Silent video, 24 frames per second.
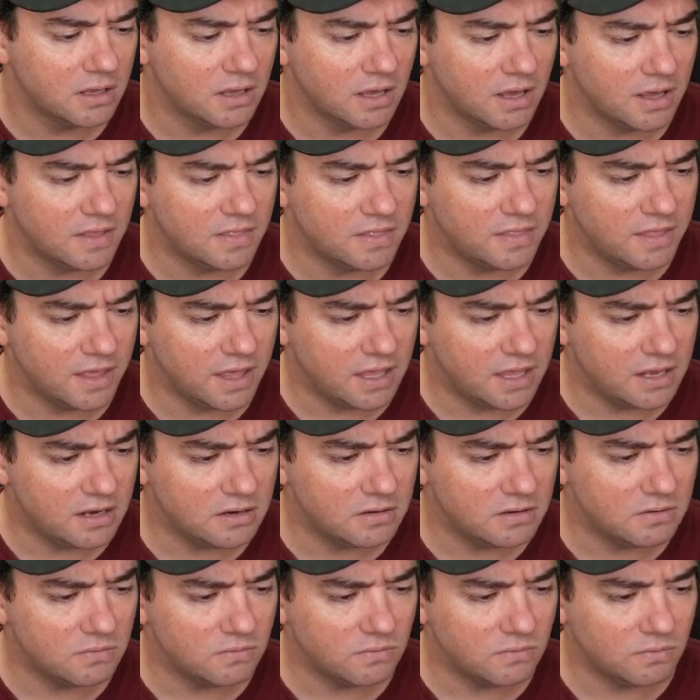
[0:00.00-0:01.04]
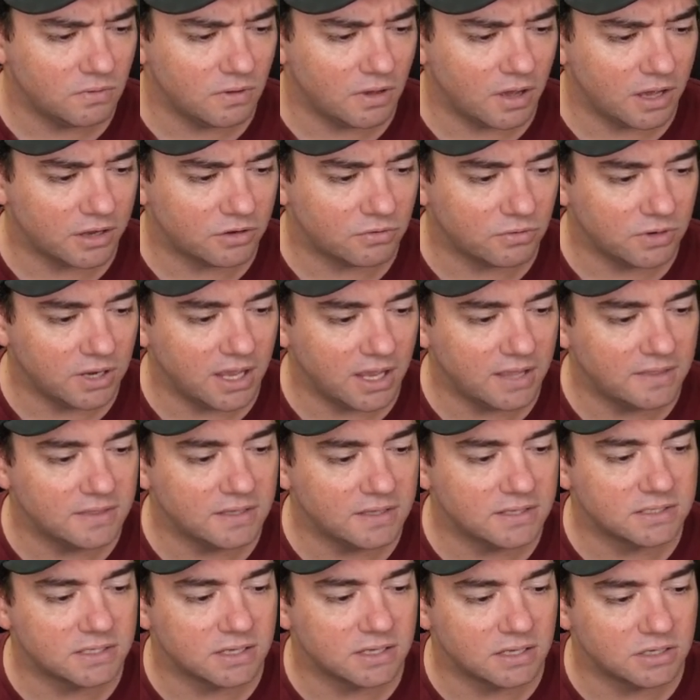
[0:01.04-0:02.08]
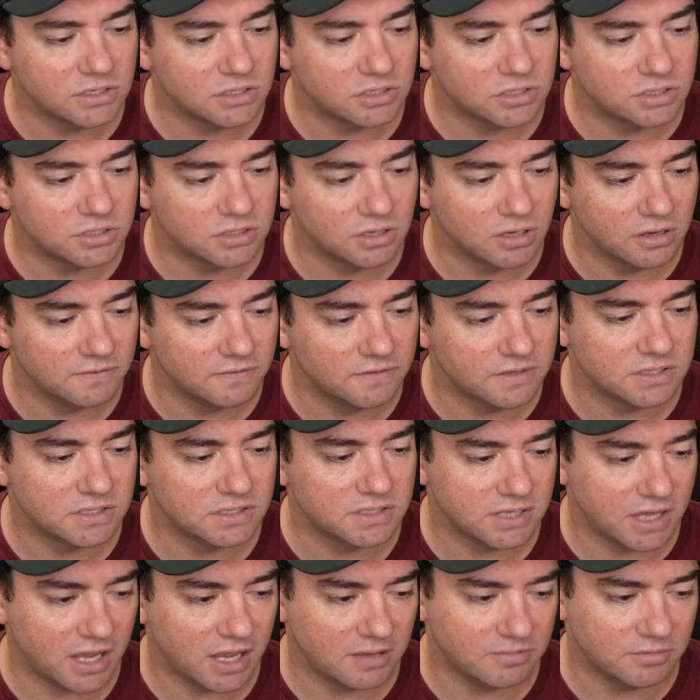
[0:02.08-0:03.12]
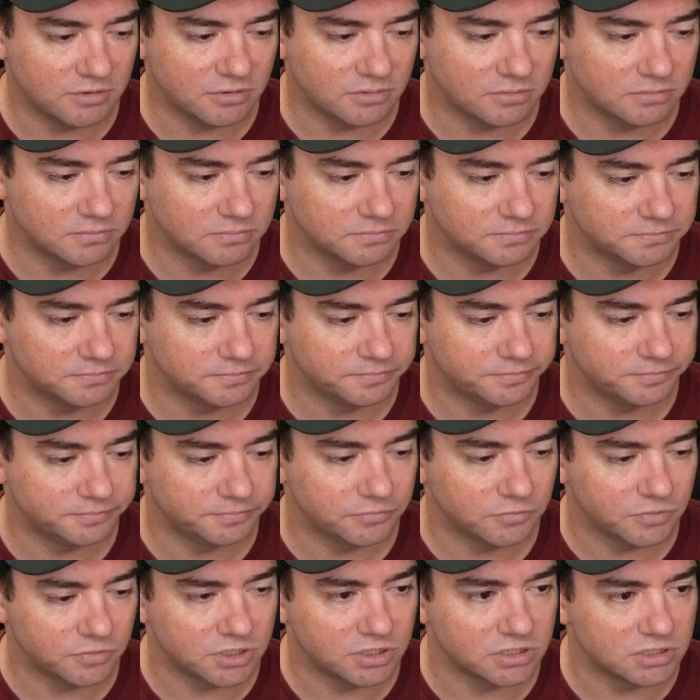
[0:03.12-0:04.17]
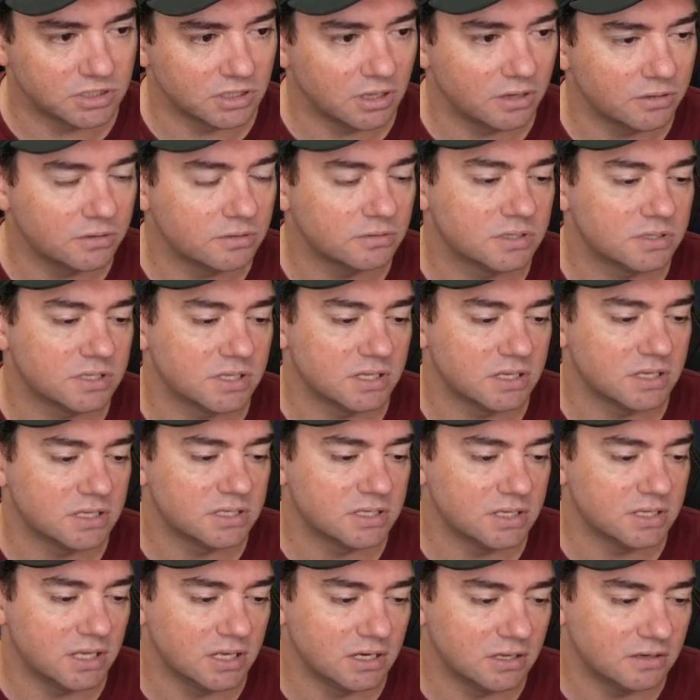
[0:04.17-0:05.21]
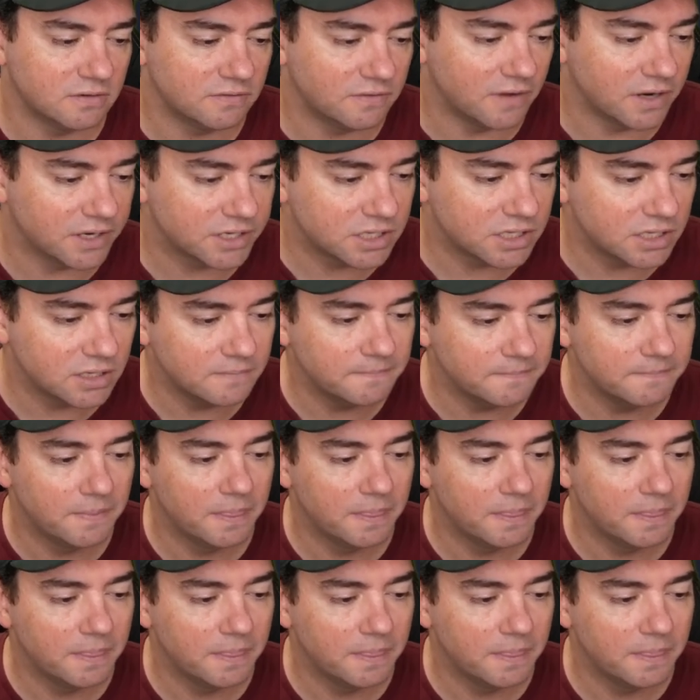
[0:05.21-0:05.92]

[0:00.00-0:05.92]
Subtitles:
And then I create this servers table, which is local to this init function,